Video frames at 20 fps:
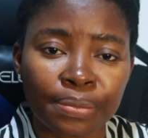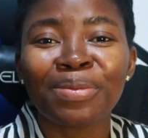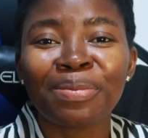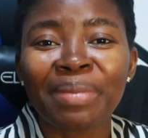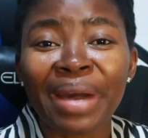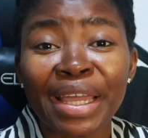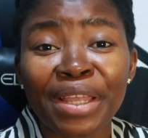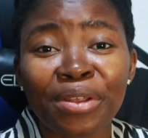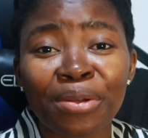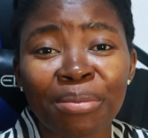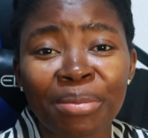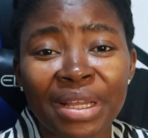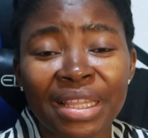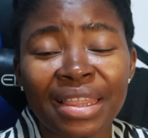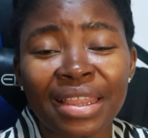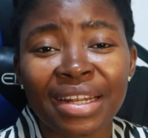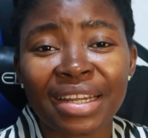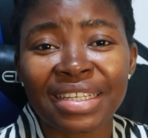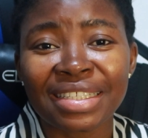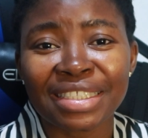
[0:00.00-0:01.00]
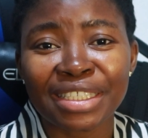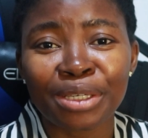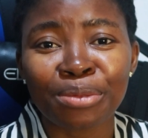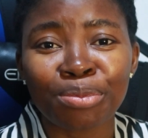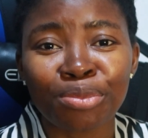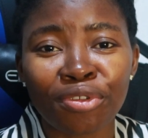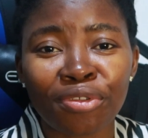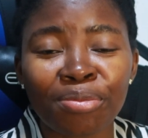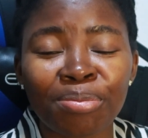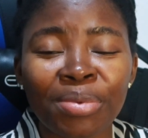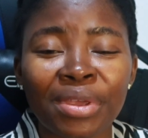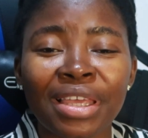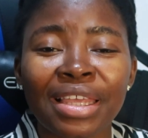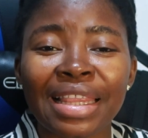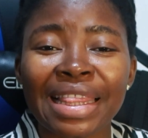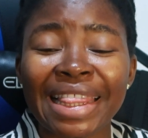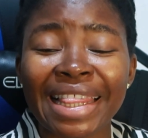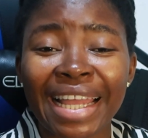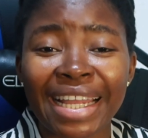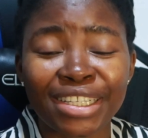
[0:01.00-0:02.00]
my number three tip would be
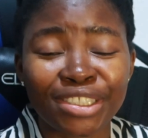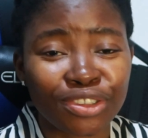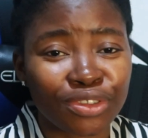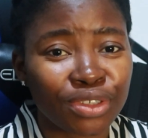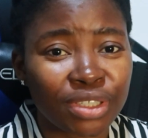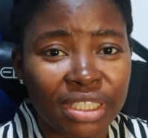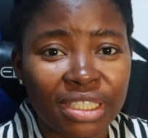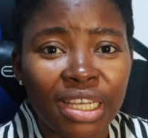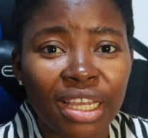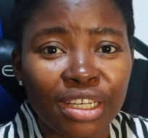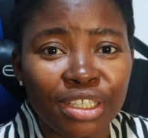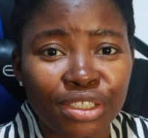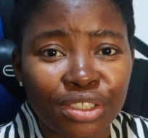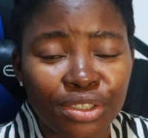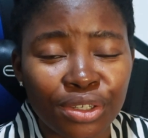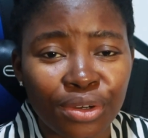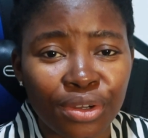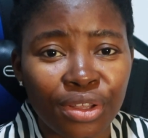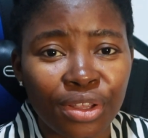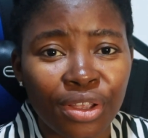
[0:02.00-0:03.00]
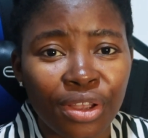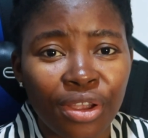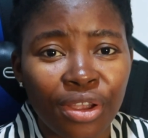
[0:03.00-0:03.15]
length retention